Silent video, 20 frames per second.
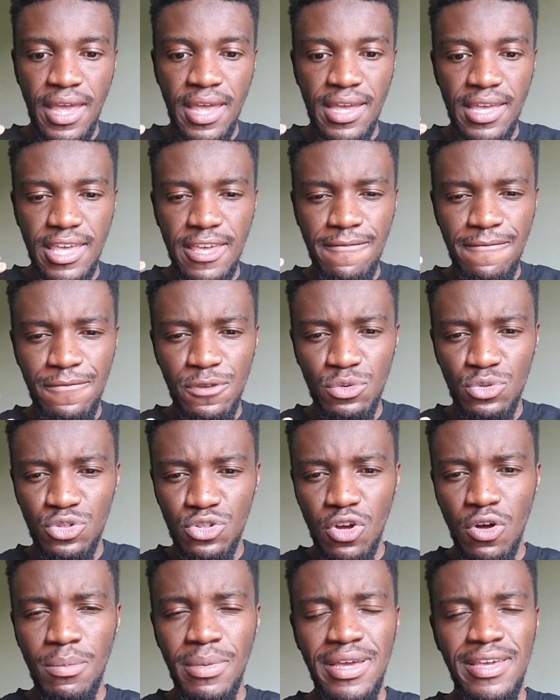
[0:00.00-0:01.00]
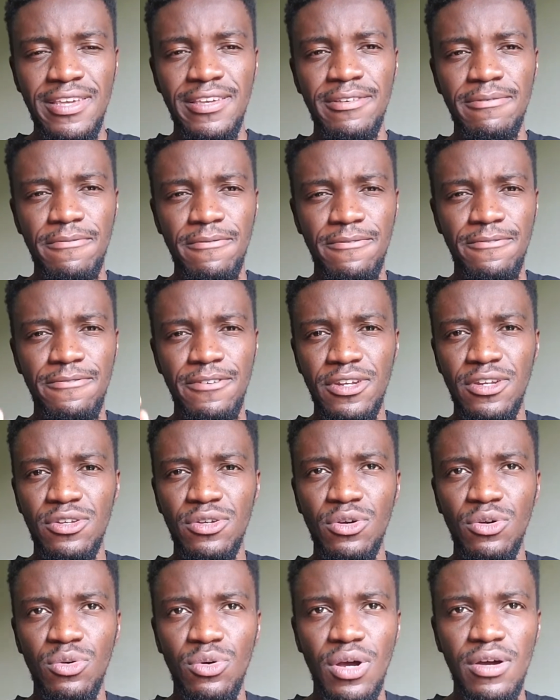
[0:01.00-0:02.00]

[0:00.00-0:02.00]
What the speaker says: If you saw my video,